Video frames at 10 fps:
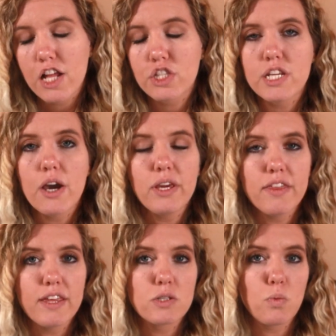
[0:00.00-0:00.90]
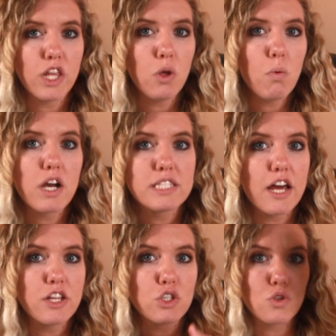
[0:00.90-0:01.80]
And so now he thinks when he walks
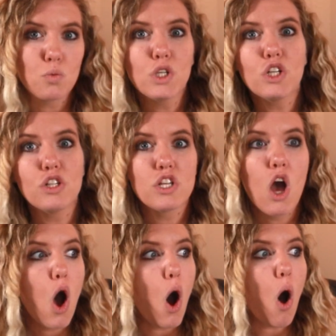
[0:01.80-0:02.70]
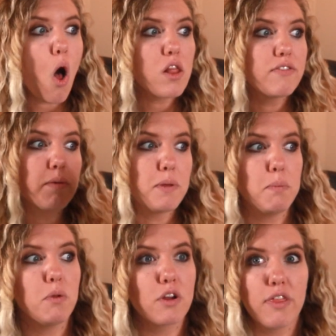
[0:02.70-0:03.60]
out into the world, all of the
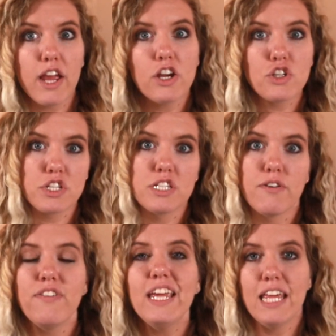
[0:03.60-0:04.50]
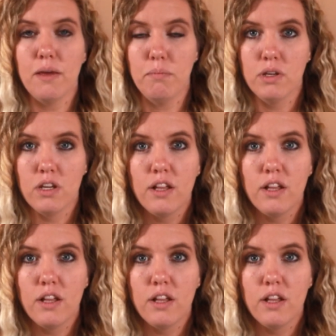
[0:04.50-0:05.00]
people are there just to feed him.